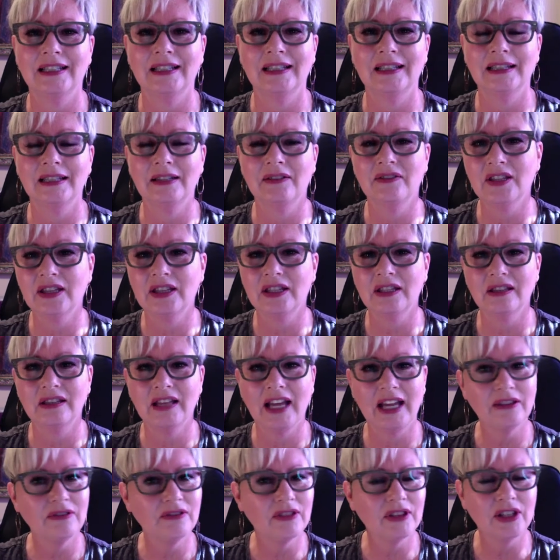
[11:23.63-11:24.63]
living the
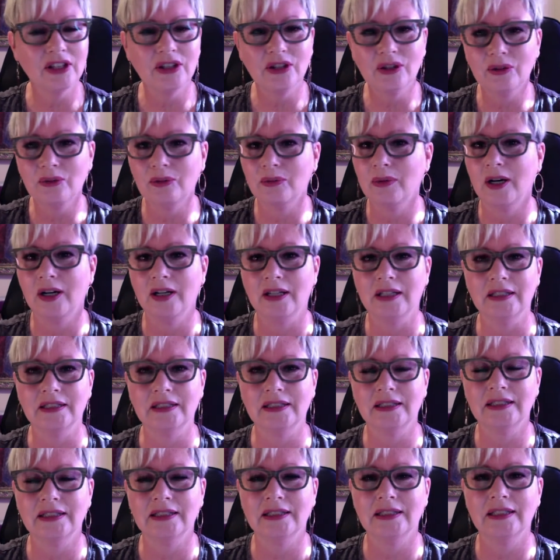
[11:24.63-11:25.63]
life that you
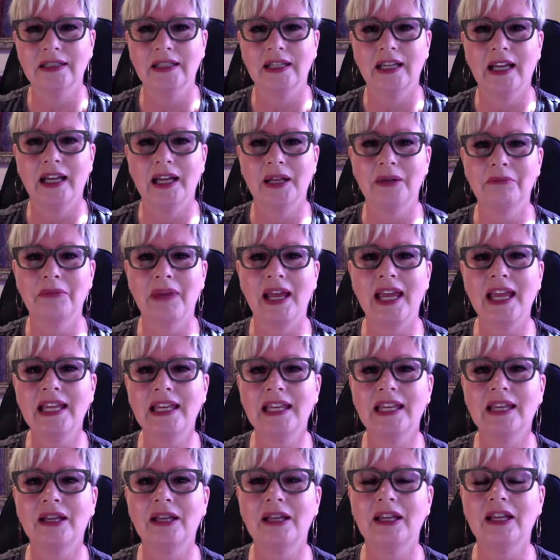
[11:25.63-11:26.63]
want and
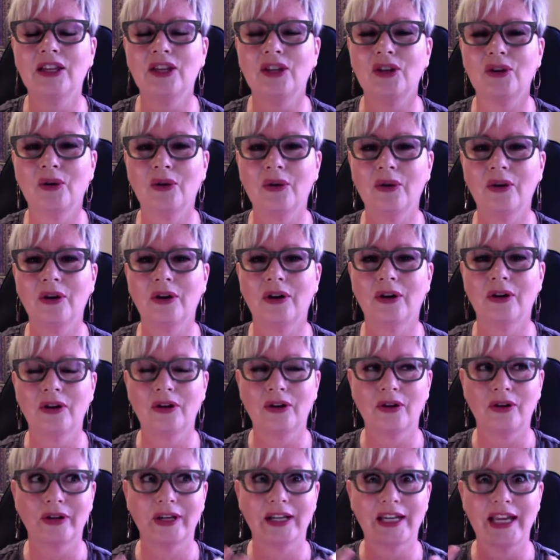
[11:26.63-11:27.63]
making your
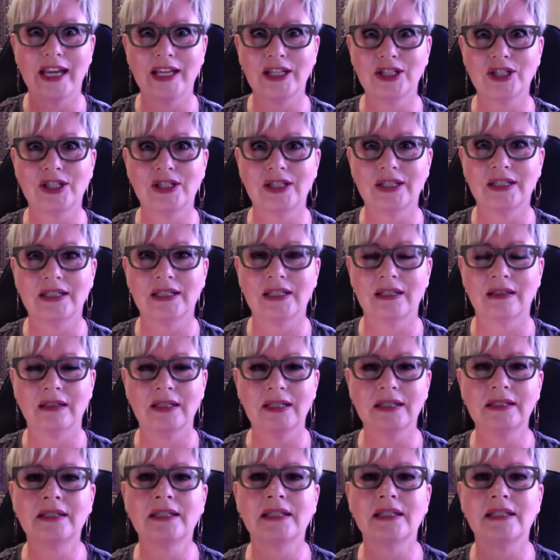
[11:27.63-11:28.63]
creations and
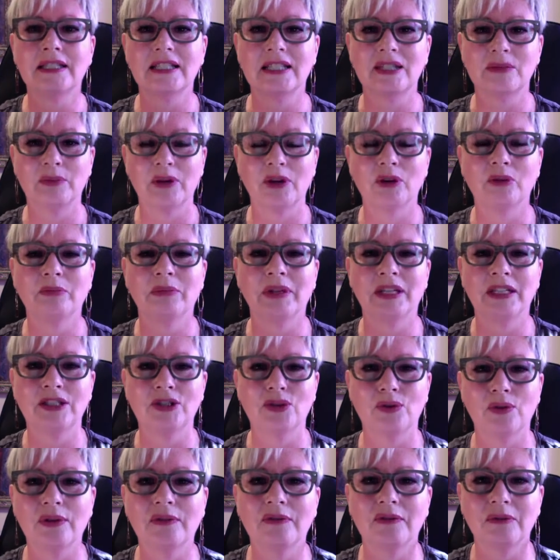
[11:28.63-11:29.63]
listening to Spirit and being
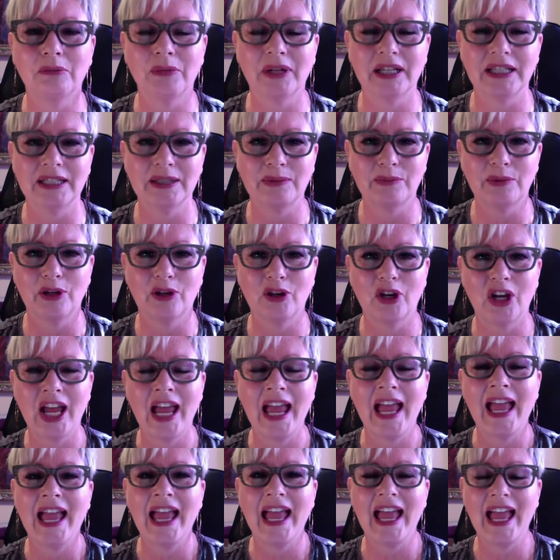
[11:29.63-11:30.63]
driven by Spirit
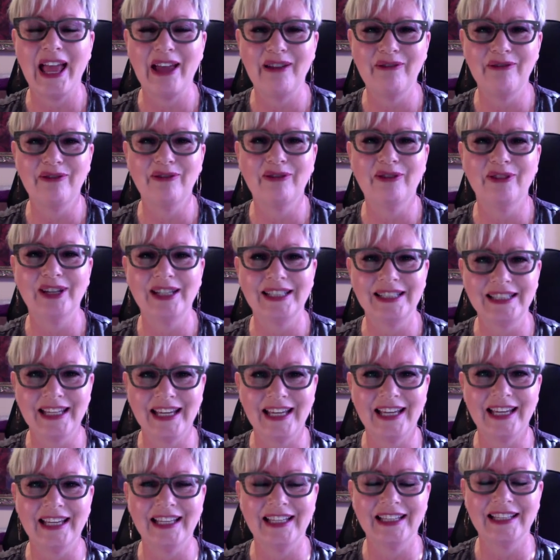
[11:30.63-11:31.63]
every
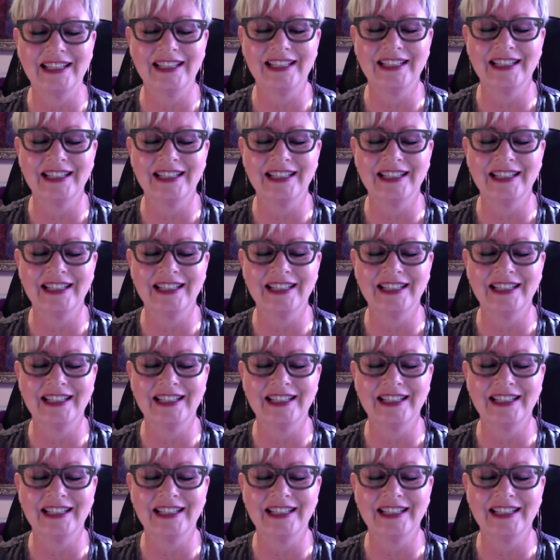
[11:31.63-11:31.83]
day.